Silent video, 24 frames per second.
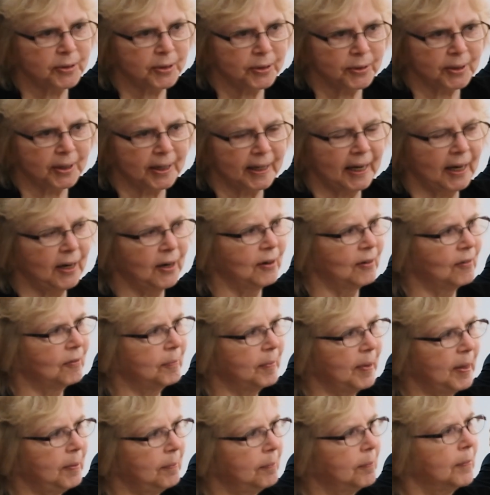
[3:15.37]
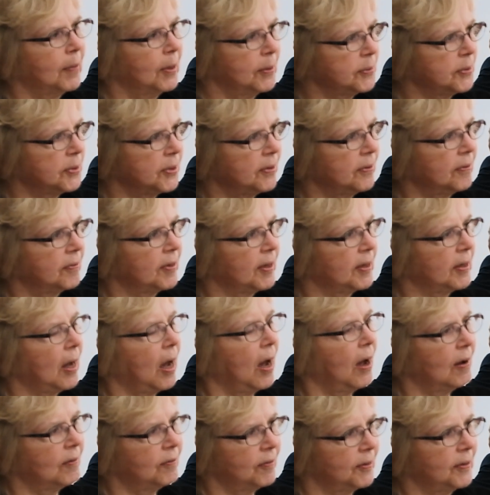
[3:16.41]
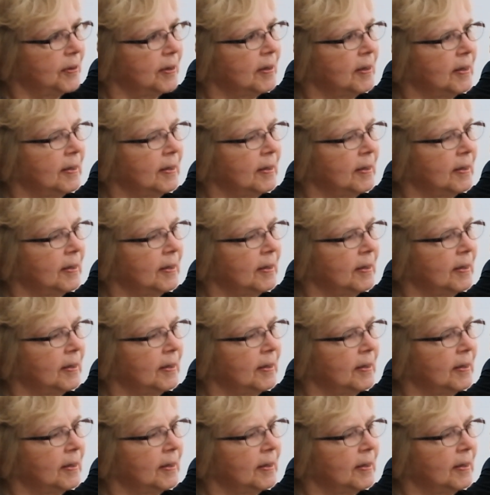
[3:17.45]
took care of me most of it, often.